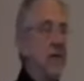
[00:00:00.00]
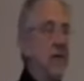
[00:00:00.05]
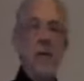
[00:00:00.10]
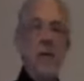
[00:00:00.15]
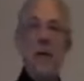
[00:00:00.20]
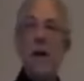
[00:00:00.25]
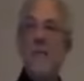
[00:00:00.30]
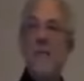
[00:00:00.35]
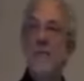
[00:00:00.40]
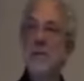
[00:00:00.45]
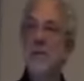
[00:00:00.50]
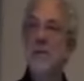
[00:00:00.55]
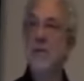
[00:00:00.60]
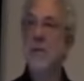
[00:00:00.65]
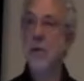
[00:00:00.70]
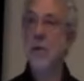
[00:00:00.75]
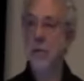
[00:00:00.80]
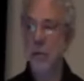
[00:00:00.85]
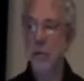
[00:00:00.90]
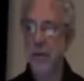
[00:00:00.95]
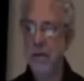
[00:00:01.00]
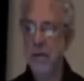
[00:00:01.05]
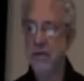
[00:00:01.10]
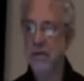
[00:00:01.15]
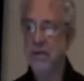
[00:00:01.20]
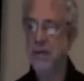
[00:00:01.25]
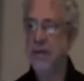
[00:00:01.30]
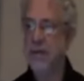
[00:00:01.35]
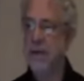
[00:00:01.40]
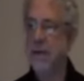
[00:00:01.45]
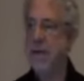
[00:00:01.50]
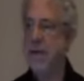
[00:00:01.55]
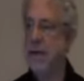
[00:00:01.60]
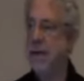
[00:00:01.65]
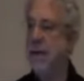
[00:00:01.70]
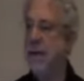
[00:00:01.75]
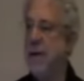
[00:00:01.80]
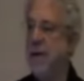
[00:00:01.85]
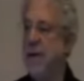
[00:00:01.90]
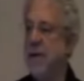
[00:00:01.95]
There are obviously no windows in
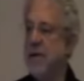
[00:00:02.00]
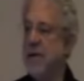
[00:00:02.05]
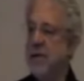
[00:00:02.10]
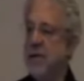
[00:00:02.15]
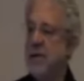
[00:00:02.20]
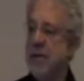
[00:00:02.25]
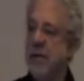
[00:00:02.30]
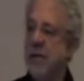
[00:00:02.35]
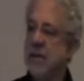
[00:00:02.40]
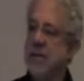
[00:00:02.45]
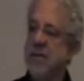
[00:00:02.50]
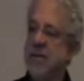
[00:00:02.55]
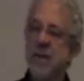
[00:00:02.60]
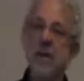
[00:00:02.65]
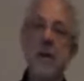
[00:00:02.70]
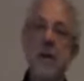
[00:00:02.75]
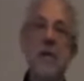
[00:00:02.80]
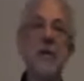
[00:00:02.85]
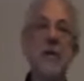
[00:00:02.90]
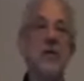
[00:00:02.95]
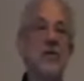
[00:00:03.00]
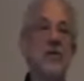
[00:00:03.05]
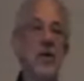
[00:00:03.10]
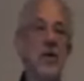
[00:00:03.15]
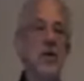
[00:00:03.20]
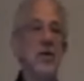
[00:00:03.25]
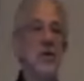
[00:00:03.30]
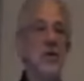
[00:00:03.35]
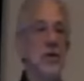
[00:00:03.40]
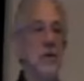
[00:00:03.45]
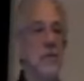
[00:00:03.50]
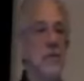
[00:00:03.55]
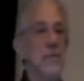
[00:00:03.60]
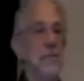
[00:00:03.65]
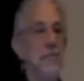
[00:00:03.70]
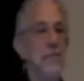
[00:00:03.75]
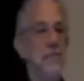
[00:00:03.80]
here, so they use an air exchanger.